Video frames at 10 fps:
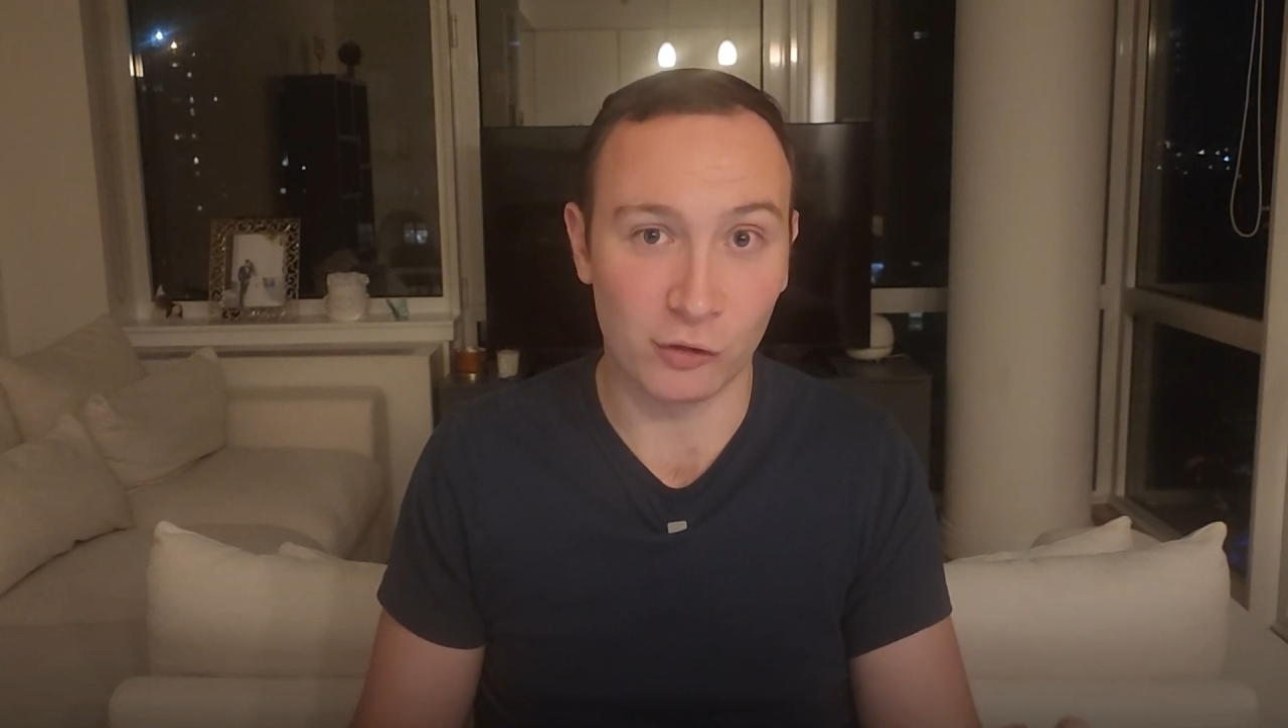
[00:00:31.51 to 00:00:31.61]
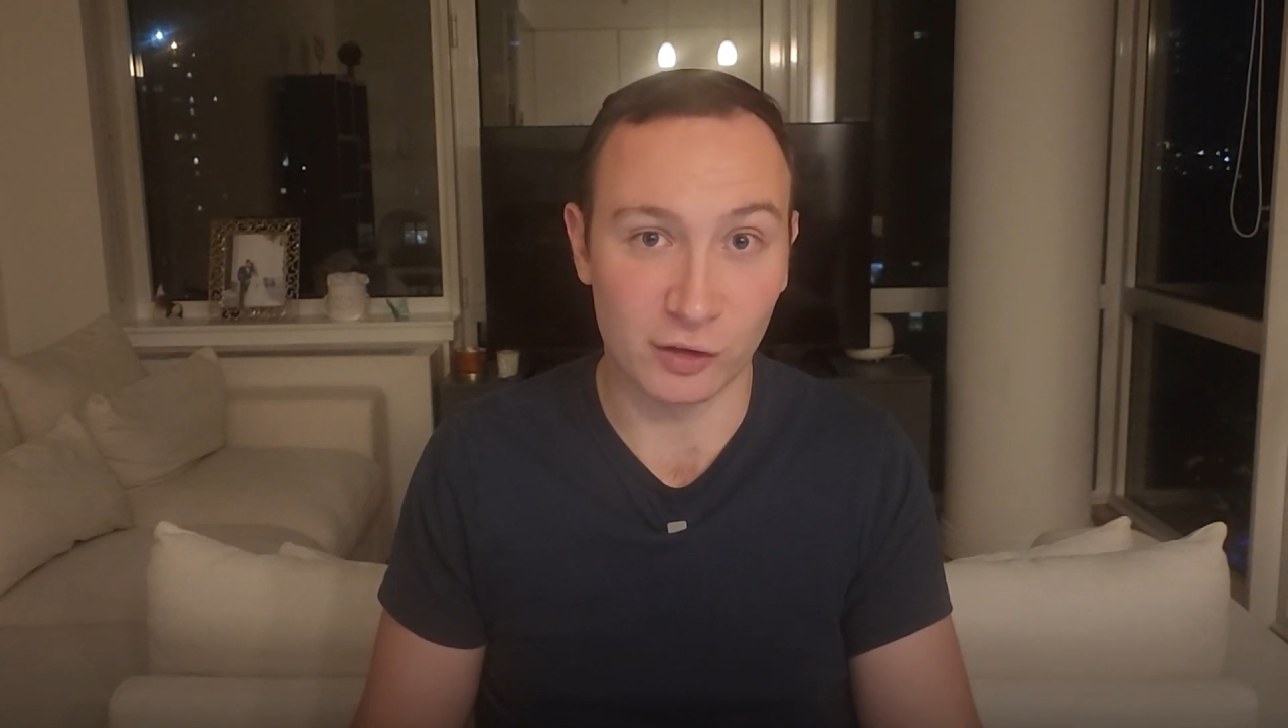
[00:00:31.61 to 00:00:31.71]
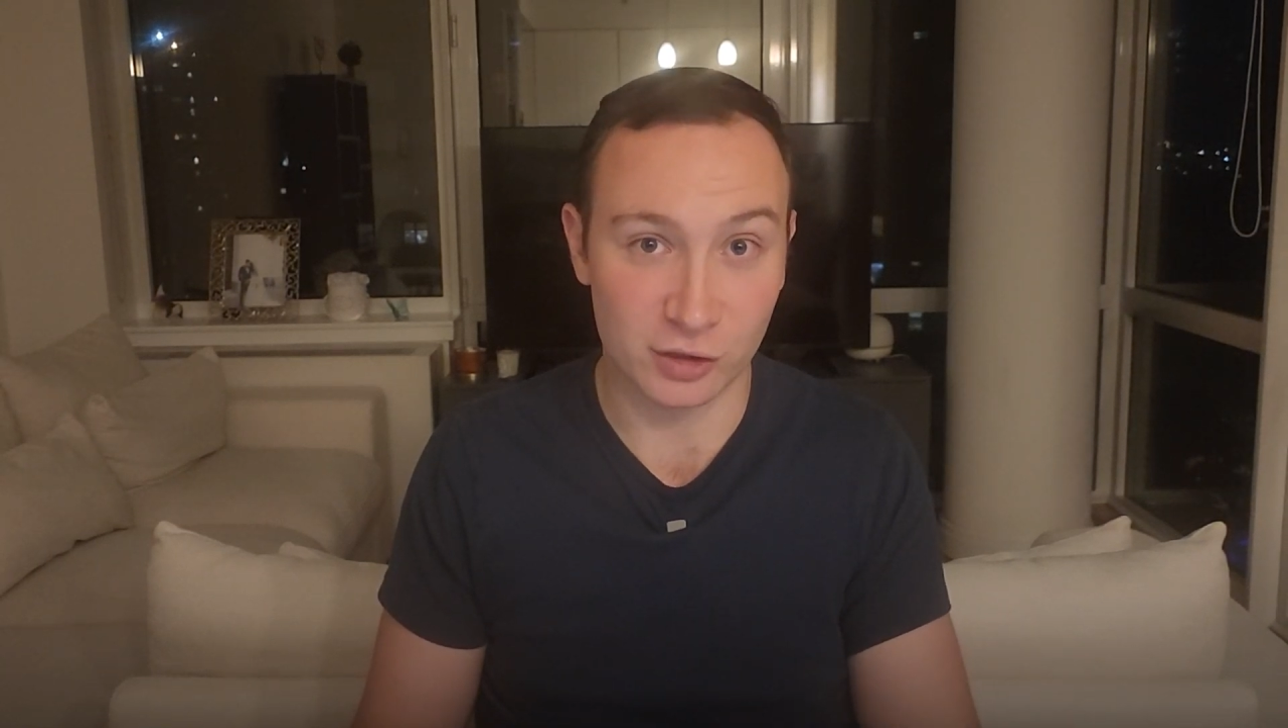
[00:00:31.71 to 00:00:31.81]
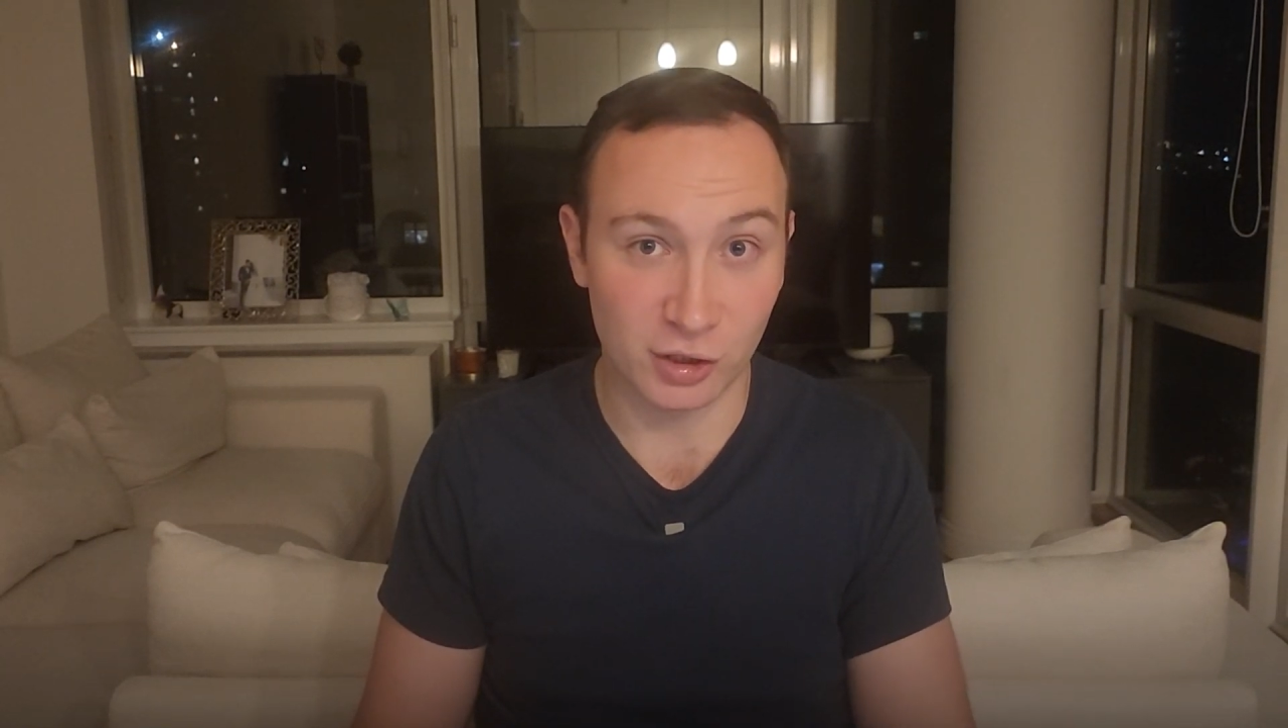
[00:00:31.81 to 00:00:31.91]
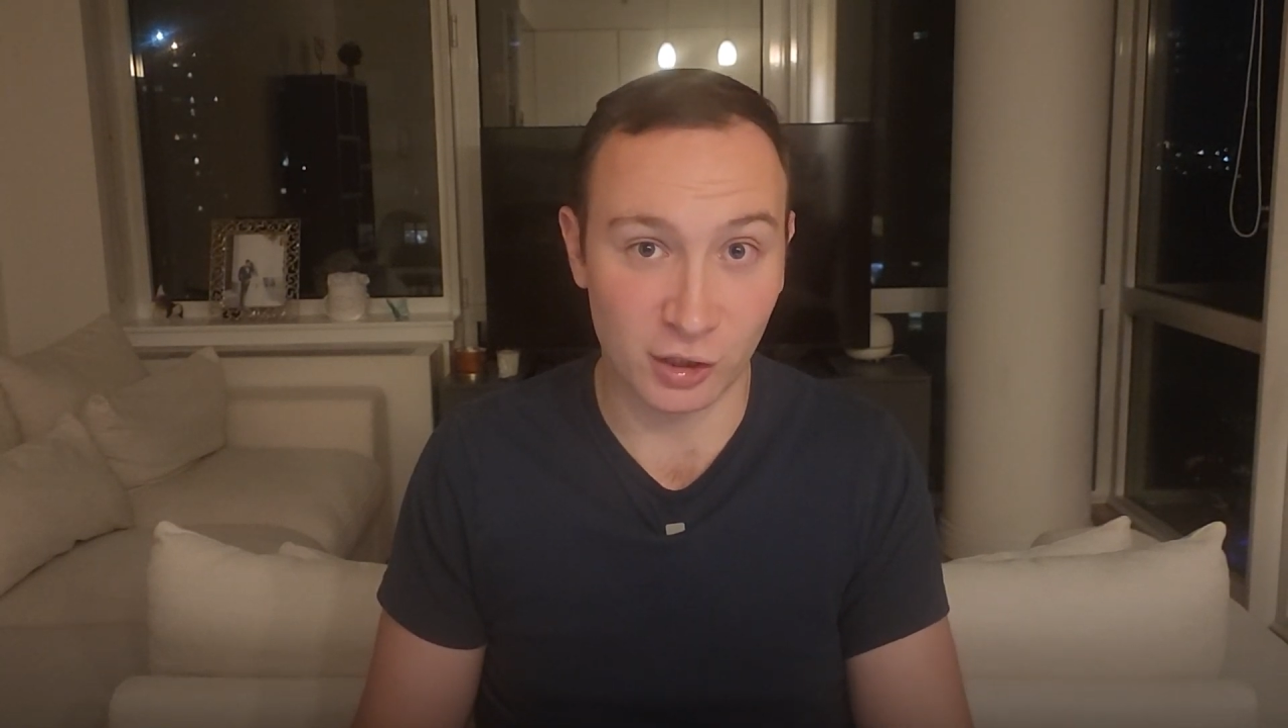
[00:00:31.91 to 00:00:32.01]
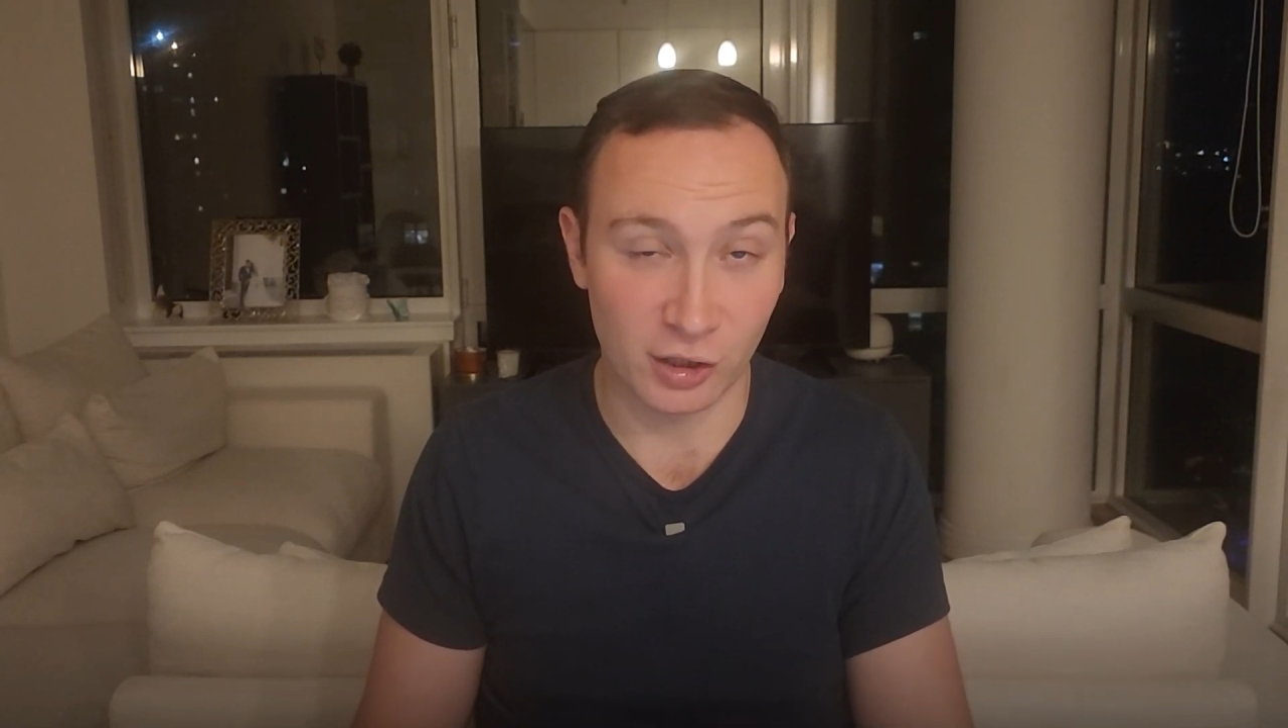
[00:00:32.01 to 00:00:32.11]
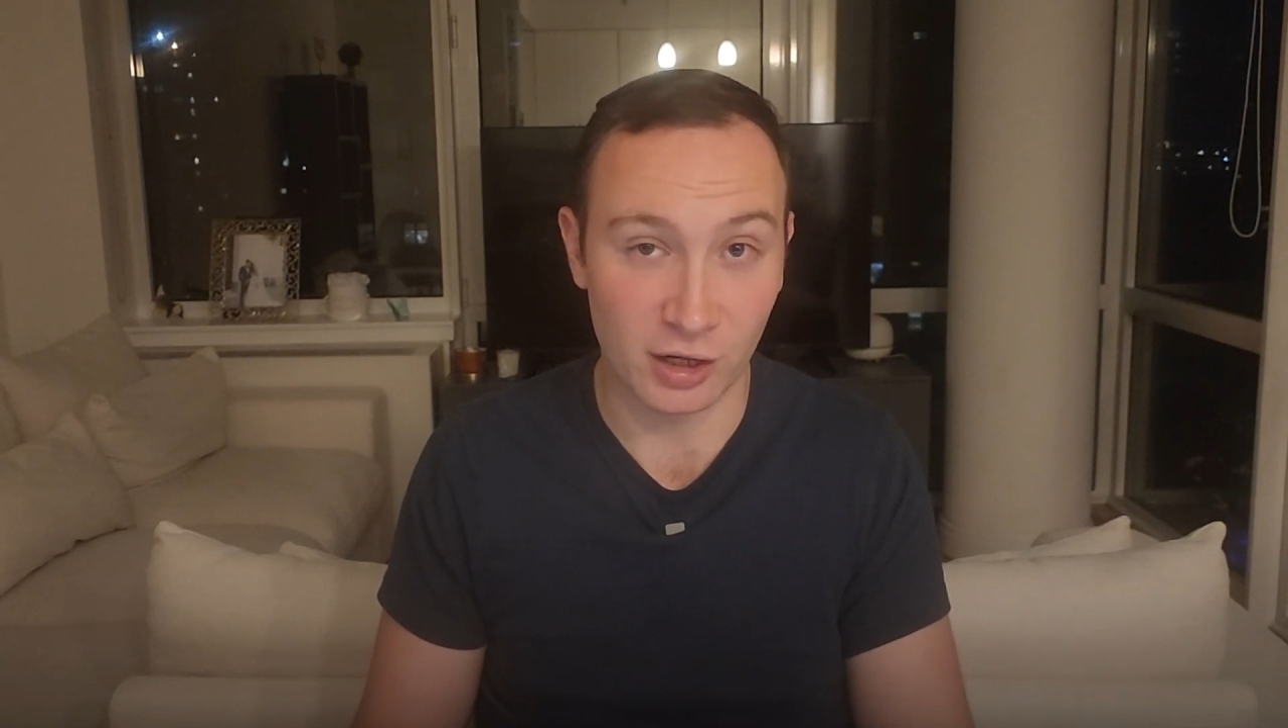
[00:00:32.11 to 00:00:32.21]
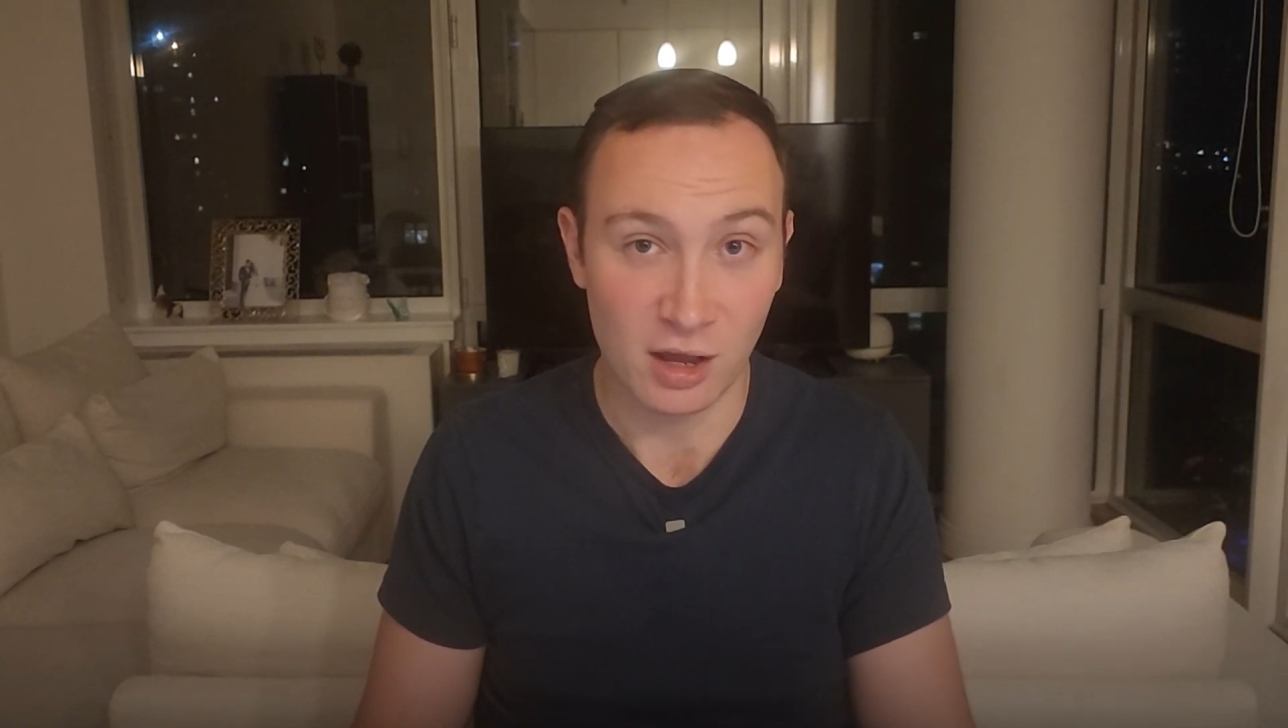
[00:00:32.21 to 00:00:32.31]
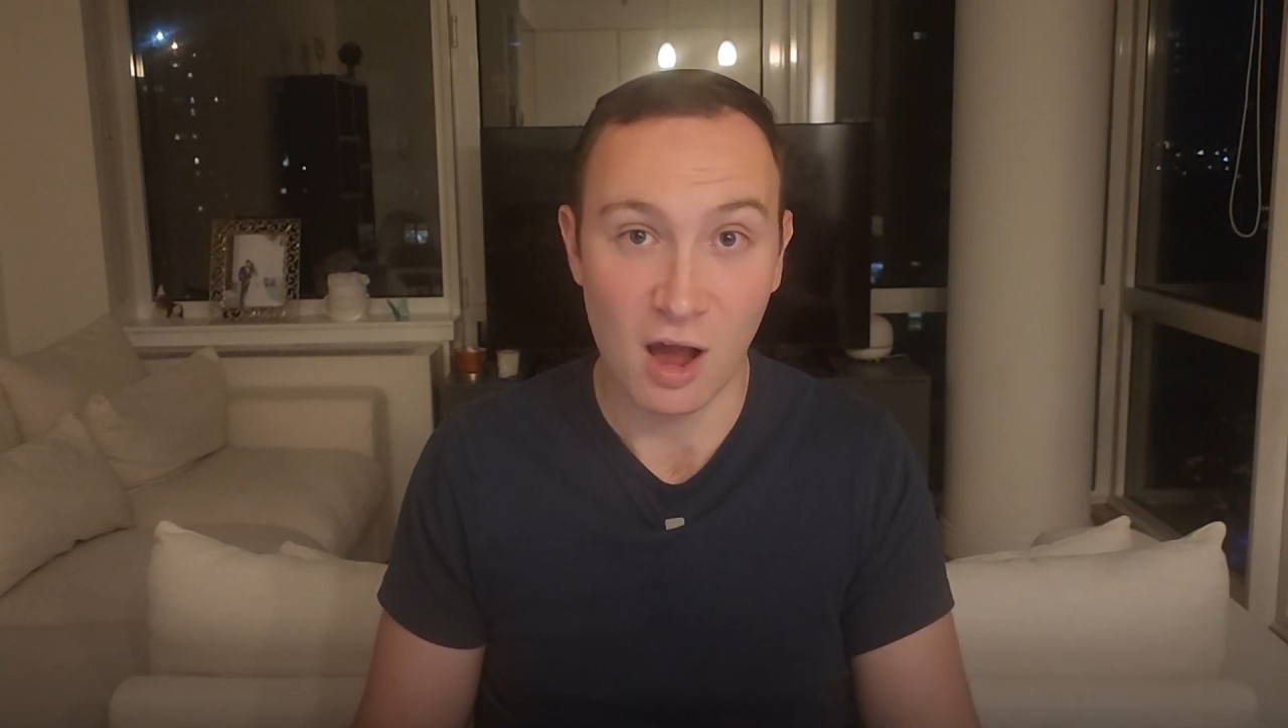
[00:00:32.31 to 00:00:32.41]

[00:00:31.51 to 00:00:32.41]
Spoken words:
return.